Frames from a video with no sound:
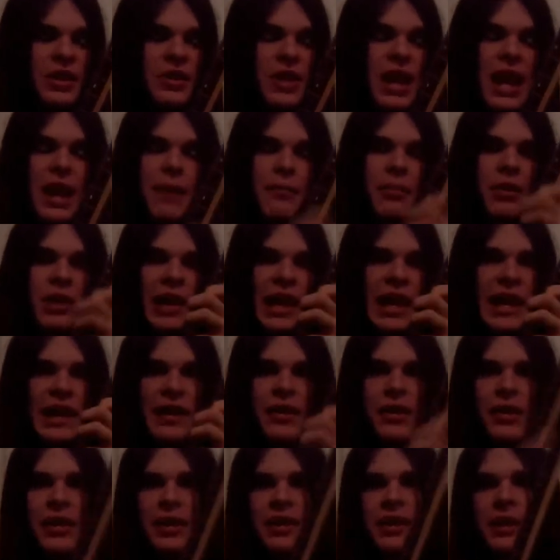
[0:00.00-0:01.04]
You can't play
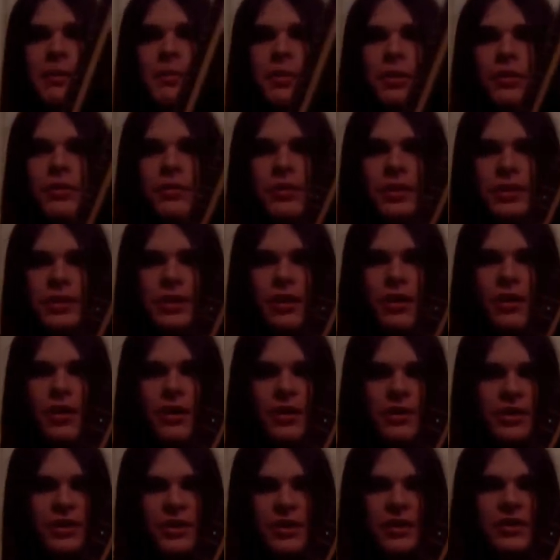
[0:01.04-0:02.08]
it on a typical guitar.
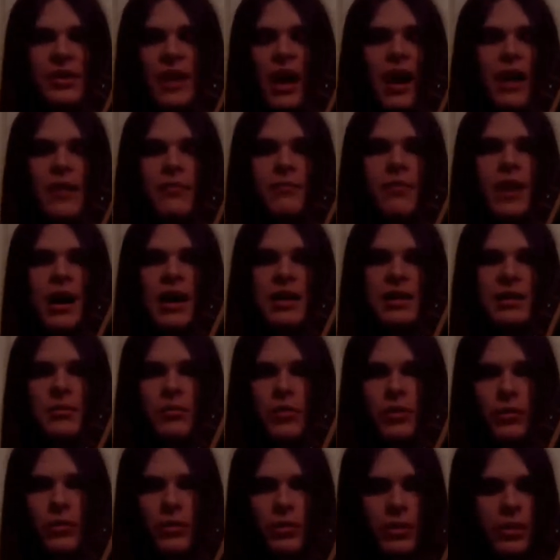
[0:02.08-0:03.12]
It's just not
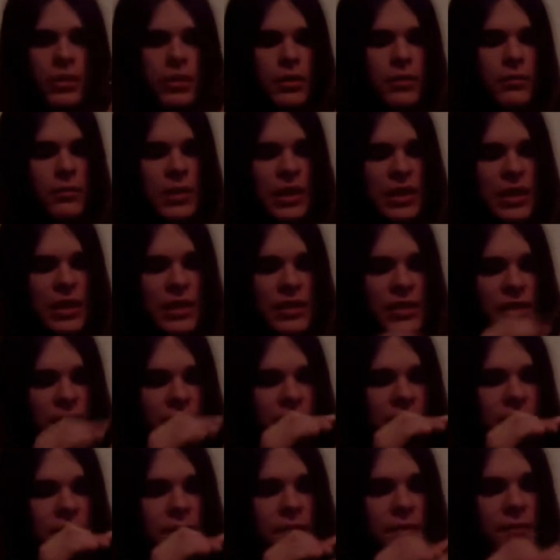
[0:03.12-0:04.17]
possible because
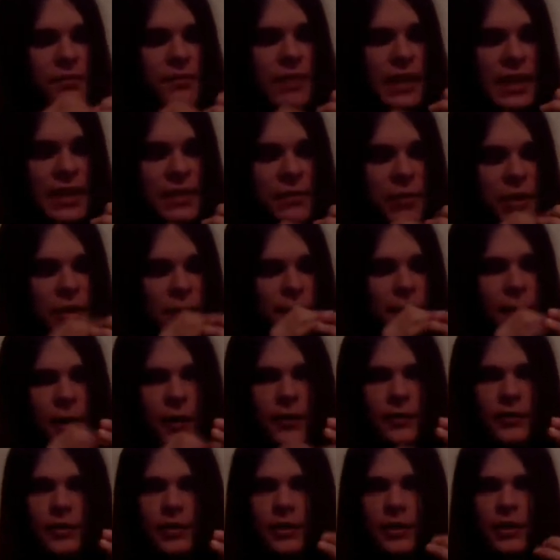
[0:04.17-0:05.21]
of these
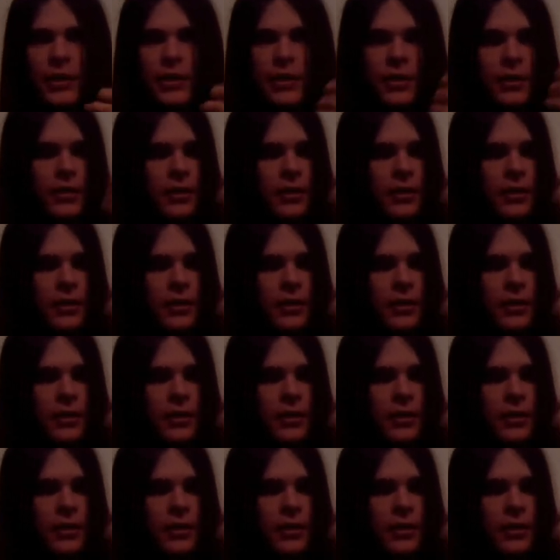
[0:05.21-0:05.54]
motherfuckers.